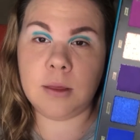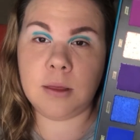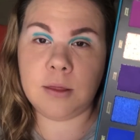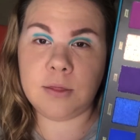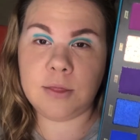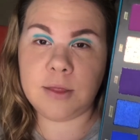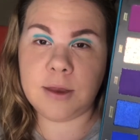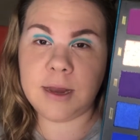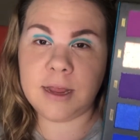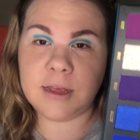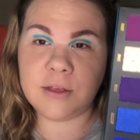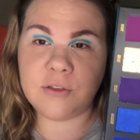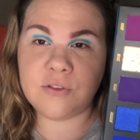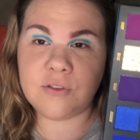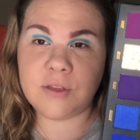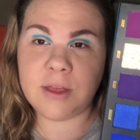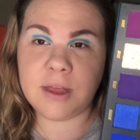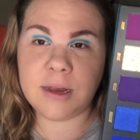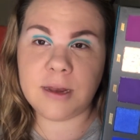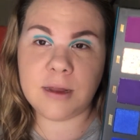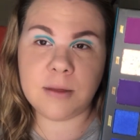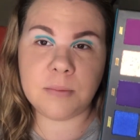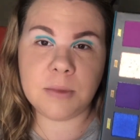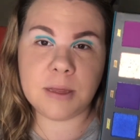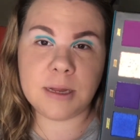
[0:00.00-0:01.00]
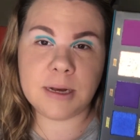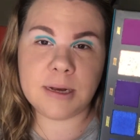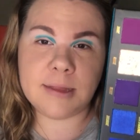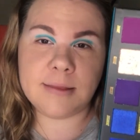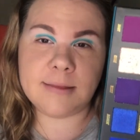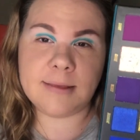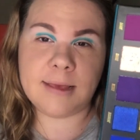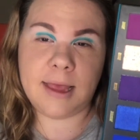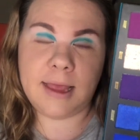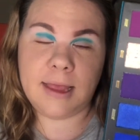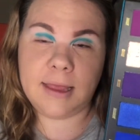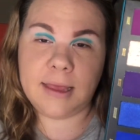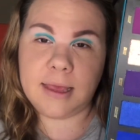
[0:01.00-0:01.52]
The next shade I'm going to
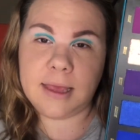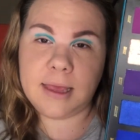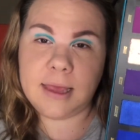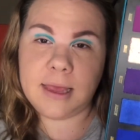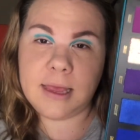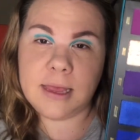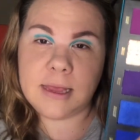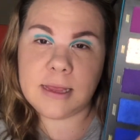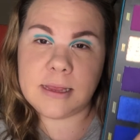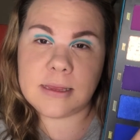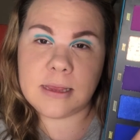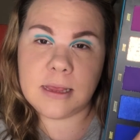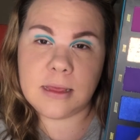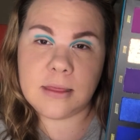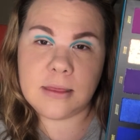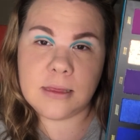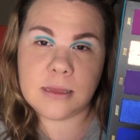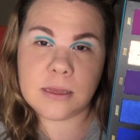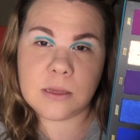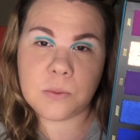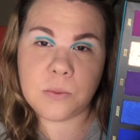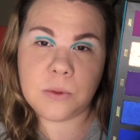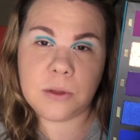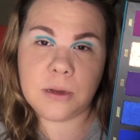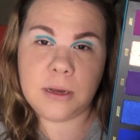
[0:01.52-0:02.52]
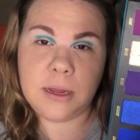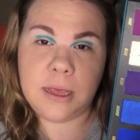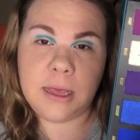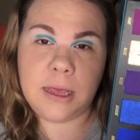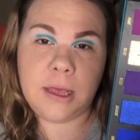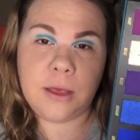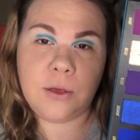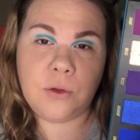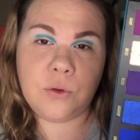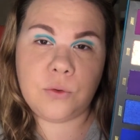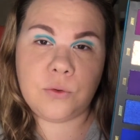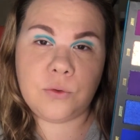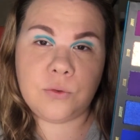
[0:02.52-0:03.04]
take is this one here
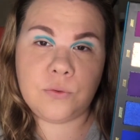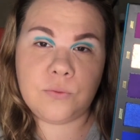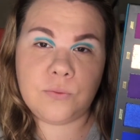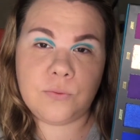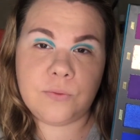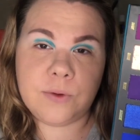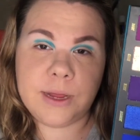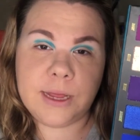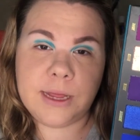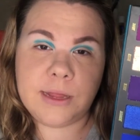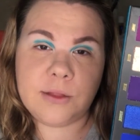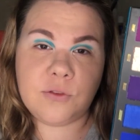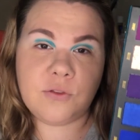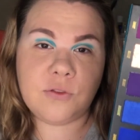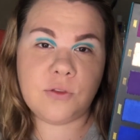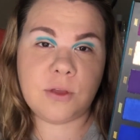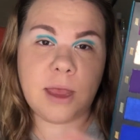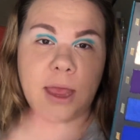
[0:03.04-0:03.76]
called Rich,